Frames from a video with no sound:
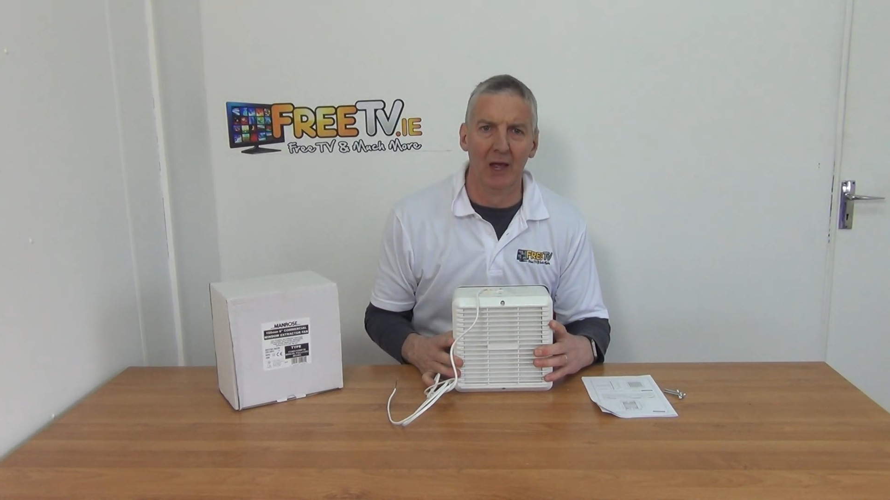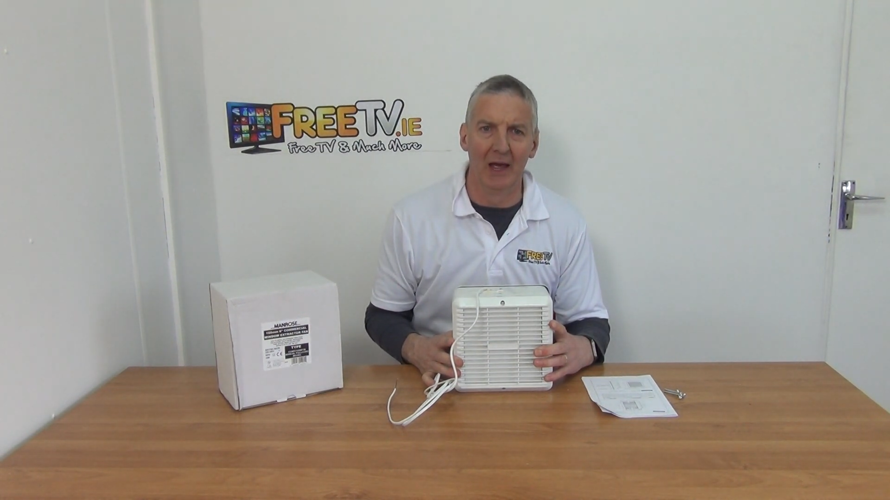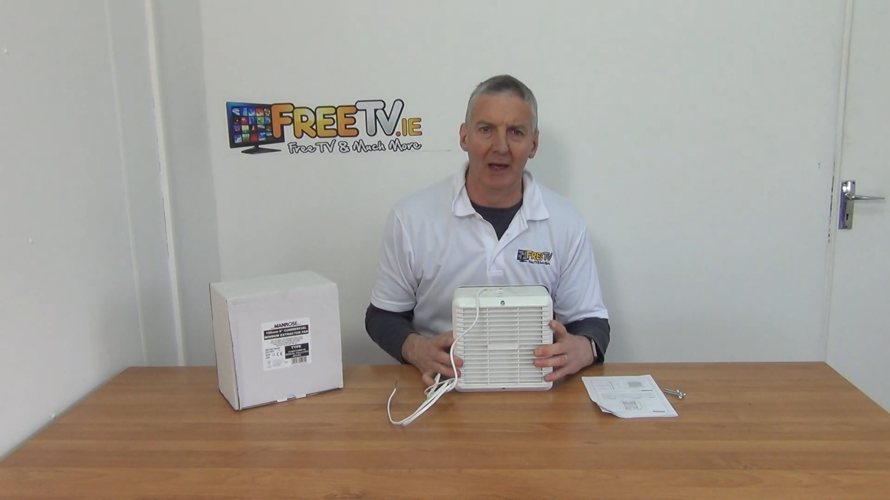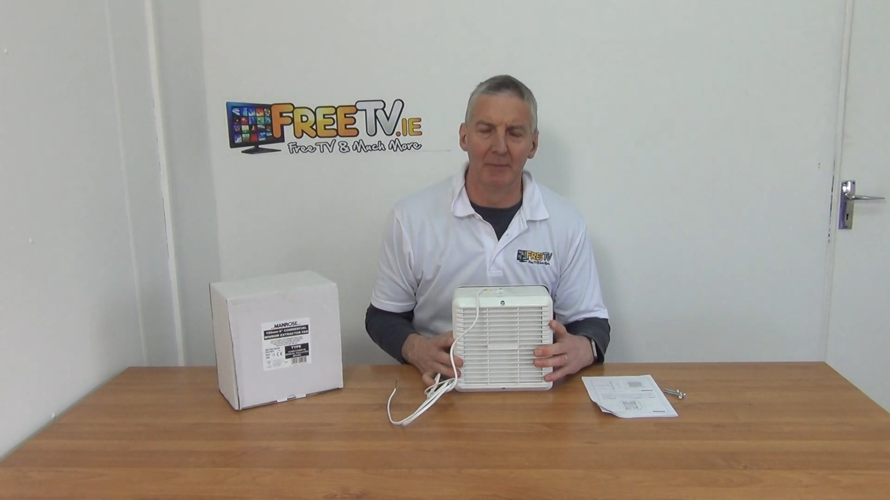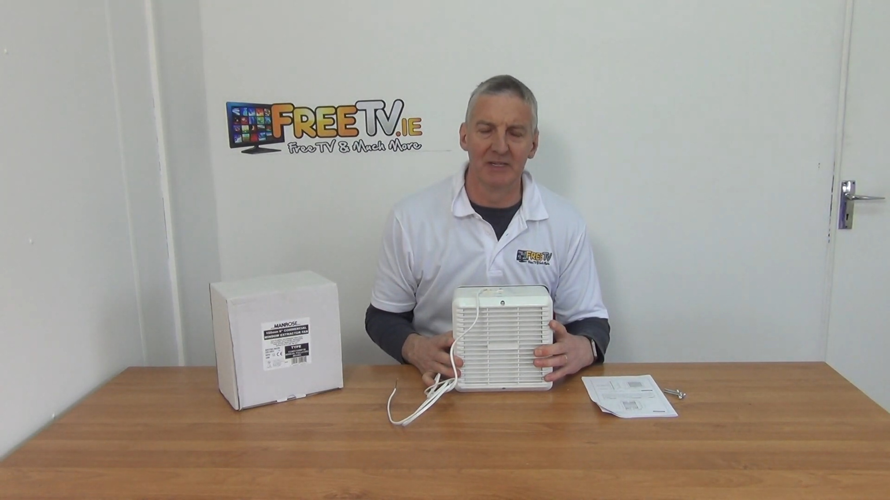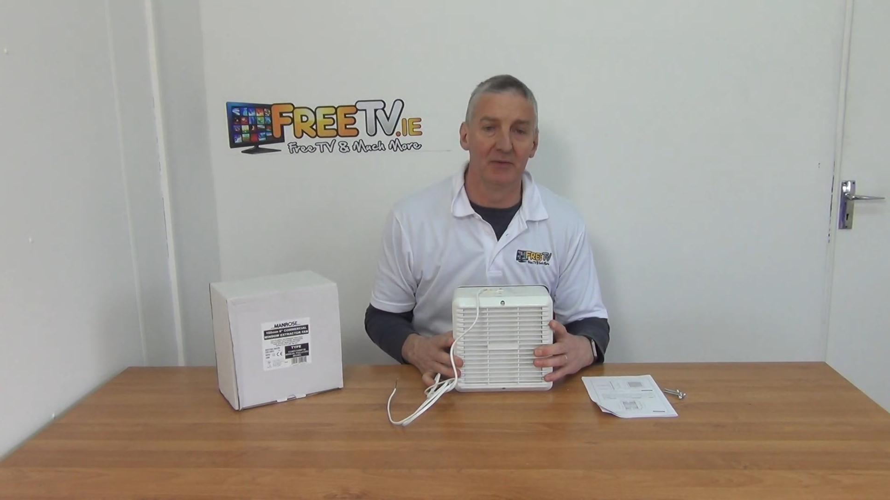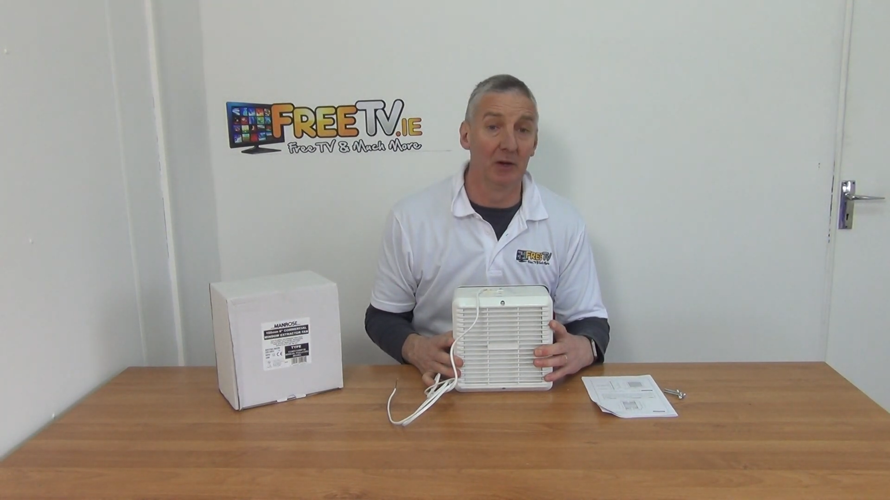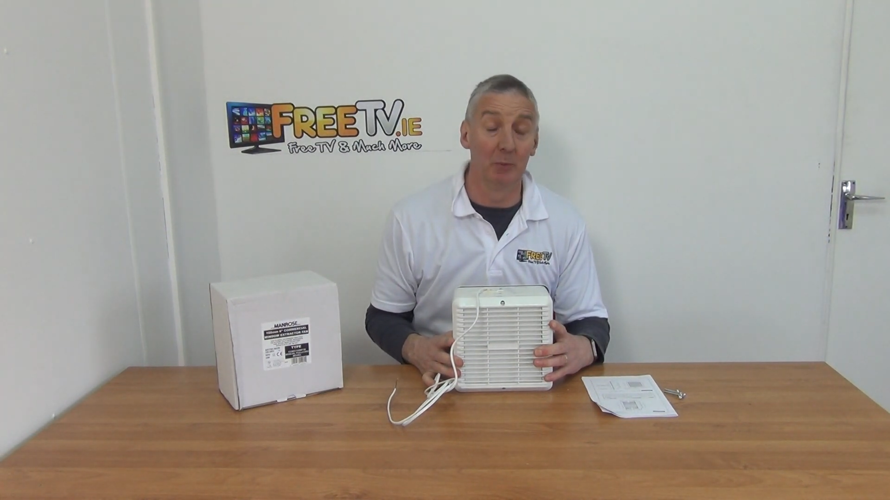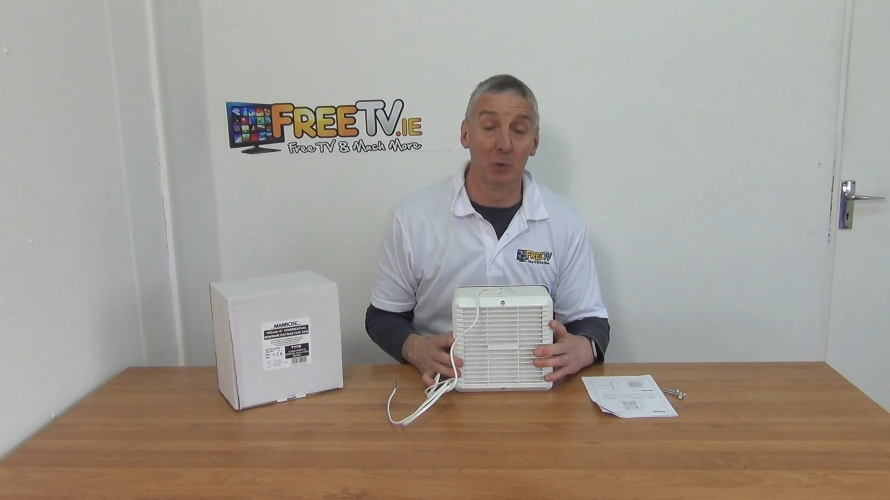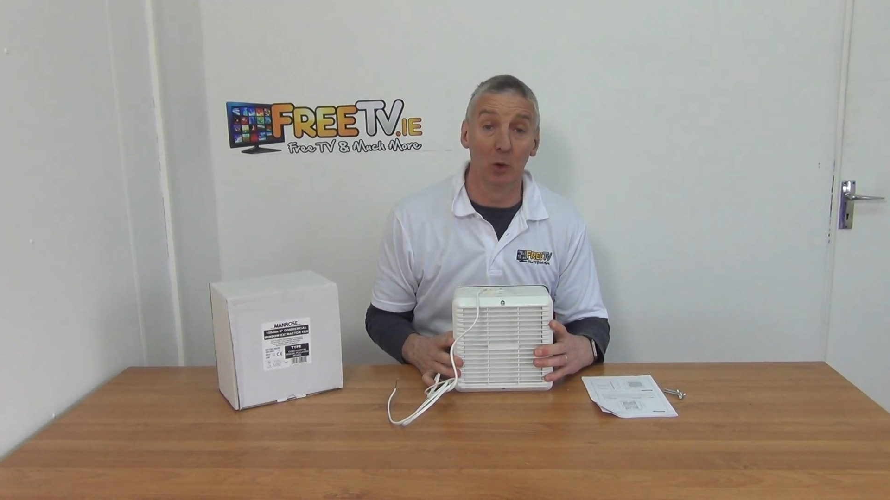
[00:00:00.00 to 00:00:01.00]
It's
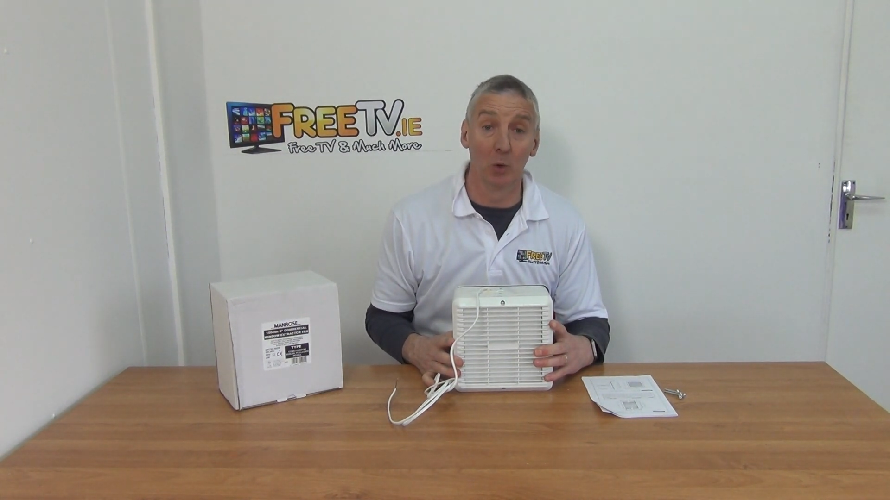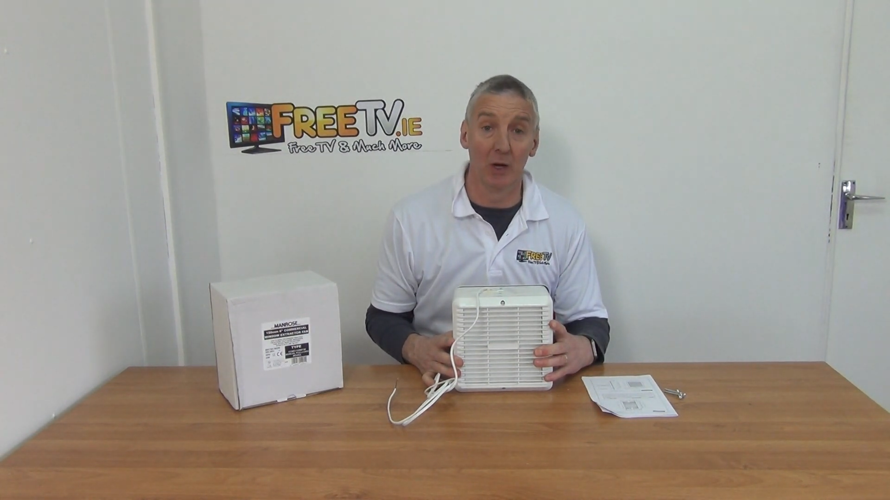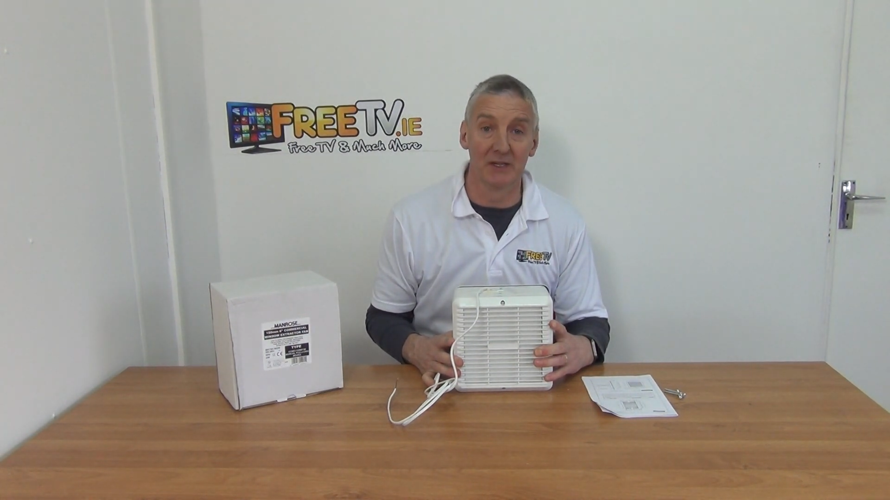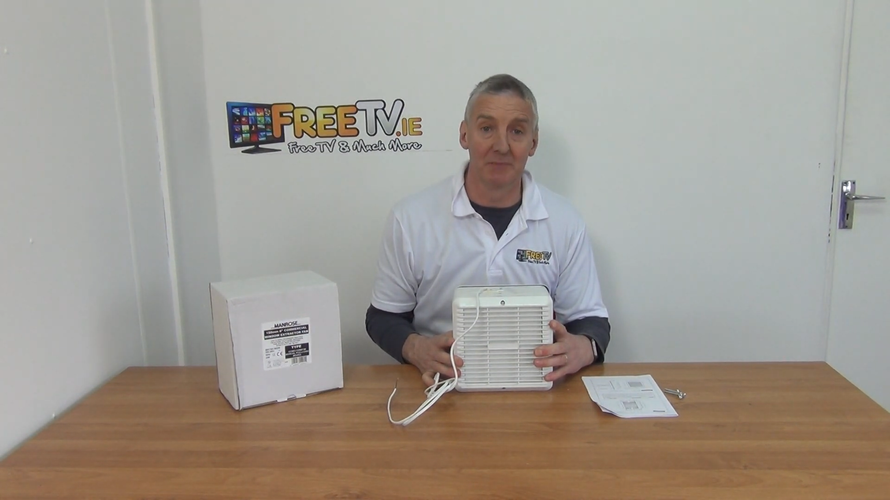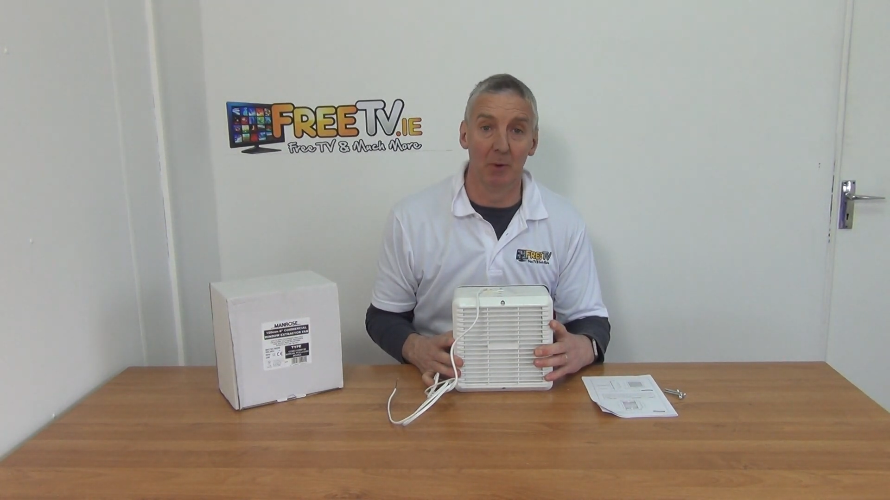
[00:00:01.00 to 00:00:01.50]
available with low cost